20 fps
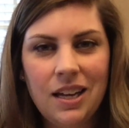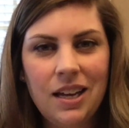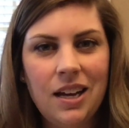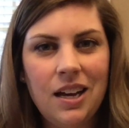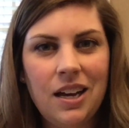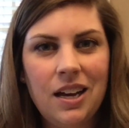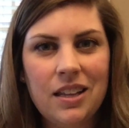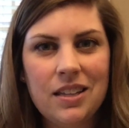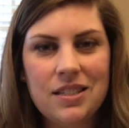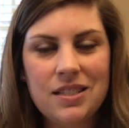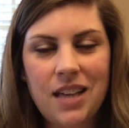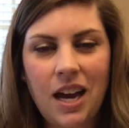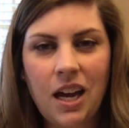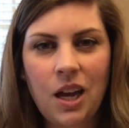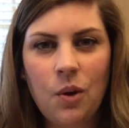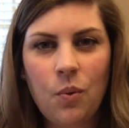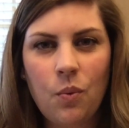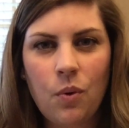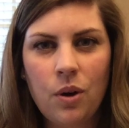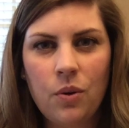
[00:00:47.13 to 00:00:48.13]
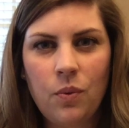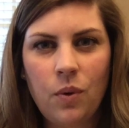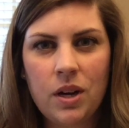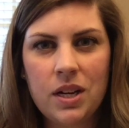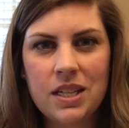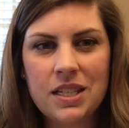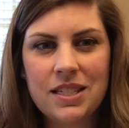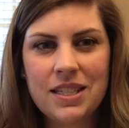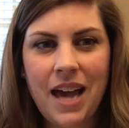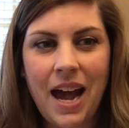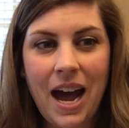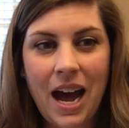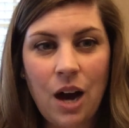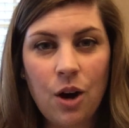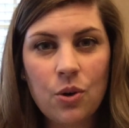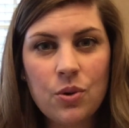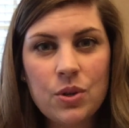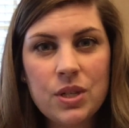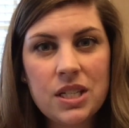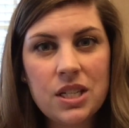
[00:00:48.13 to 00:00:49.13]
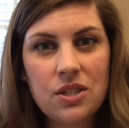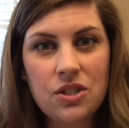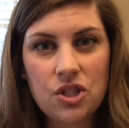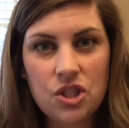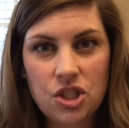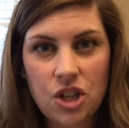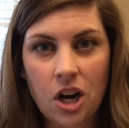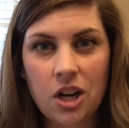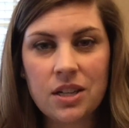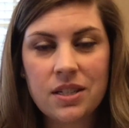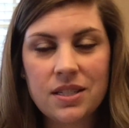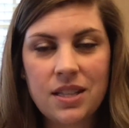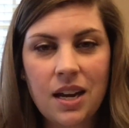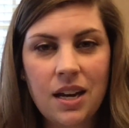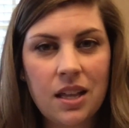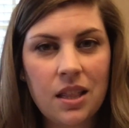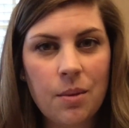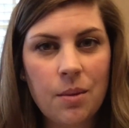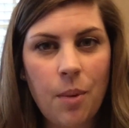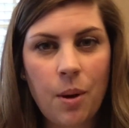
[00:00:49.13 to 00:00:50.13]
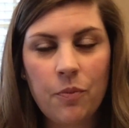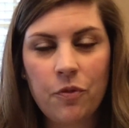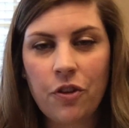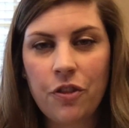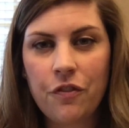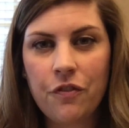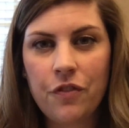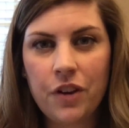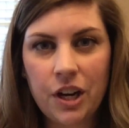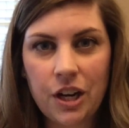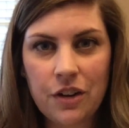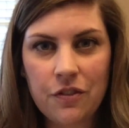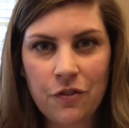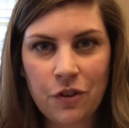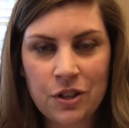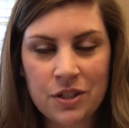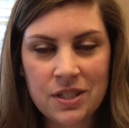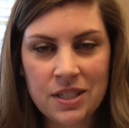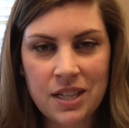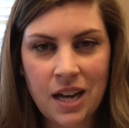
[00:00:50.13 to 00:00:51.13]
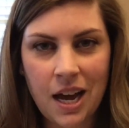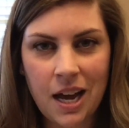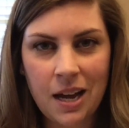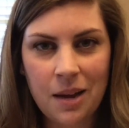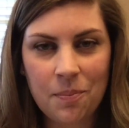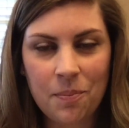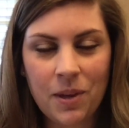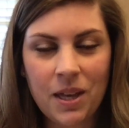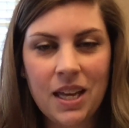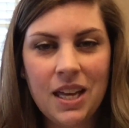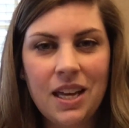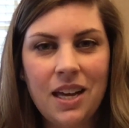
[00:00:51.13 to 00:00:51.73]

The second one was how to start setting them up for the very first time.